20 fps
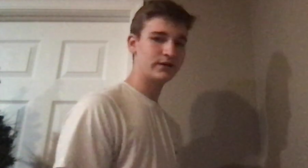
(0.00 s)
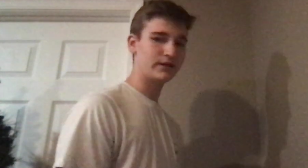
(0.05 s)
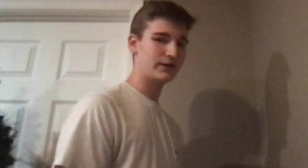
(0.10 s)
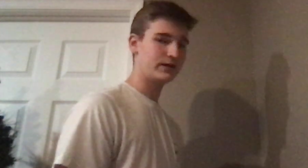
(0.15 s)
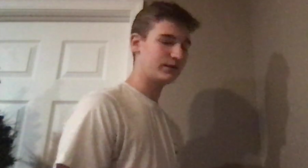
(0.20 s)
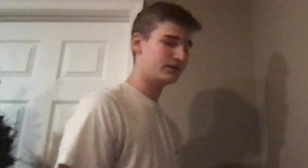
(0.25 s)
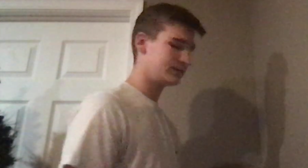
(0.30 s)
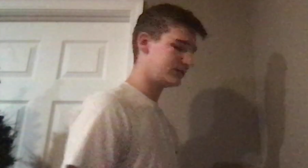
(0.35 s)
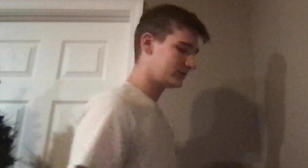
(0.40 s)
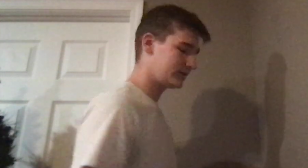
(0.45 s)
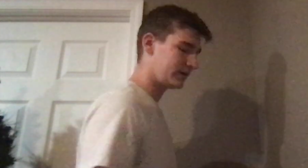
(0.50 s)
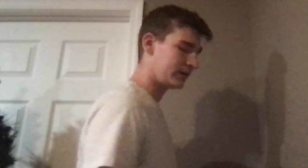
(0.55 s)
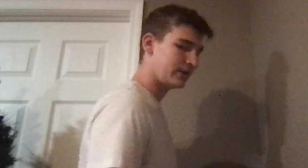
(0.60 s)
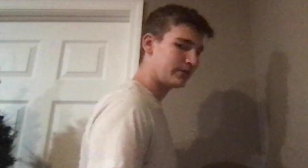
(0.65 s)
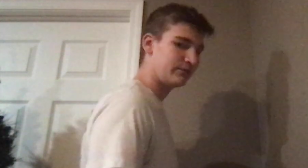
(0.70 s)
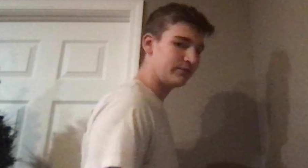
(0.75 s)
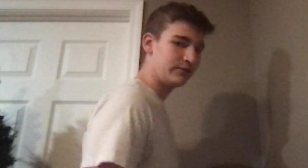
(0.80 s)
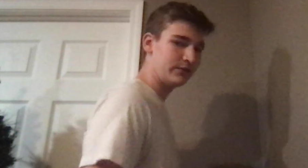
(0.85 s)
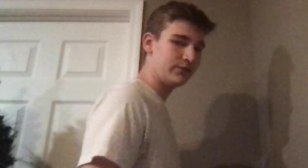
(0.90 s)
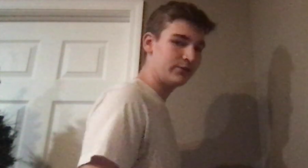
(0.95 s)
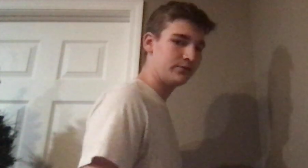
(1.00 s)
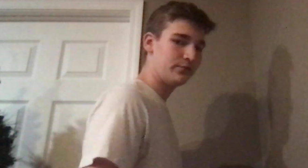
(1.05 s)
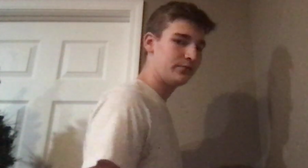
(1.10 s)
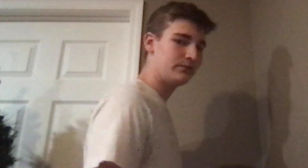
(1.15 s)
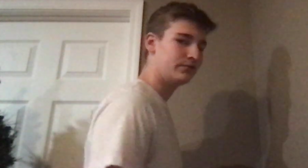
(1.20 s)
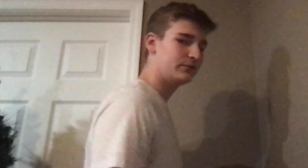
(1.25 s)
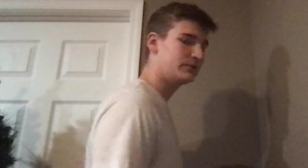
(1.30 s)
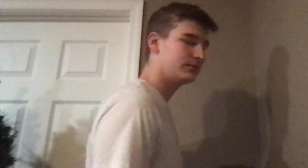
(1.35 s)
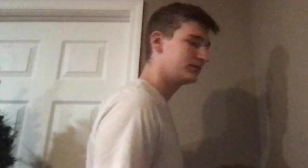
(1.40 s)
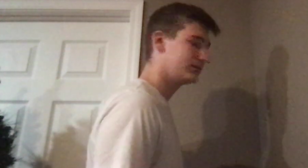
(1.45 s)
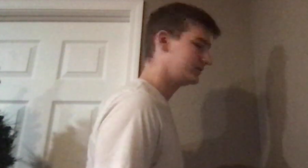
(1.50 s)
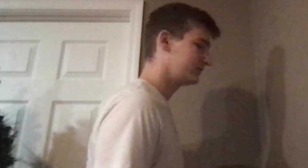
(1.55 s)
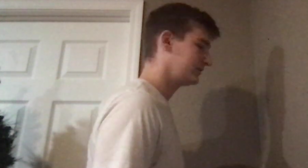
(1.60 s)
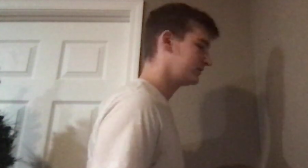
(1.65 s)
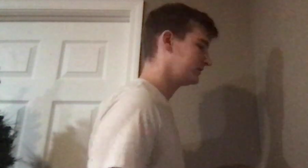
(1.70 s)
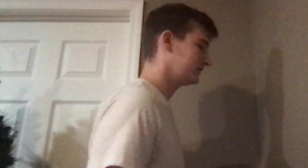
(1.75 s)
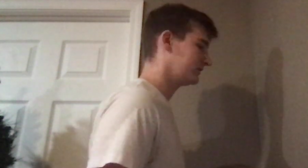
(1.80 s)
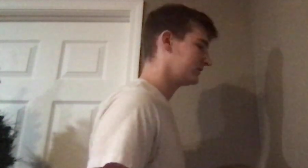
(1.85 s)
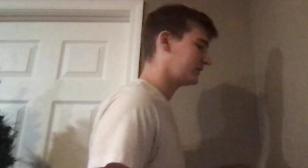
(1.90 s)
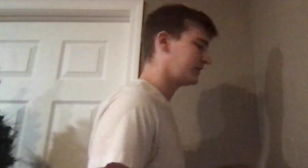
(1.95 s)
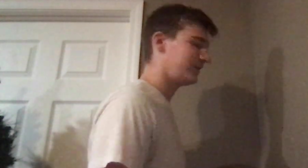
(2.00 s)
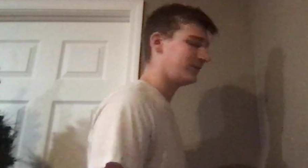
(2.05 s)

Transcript: a side view, kind of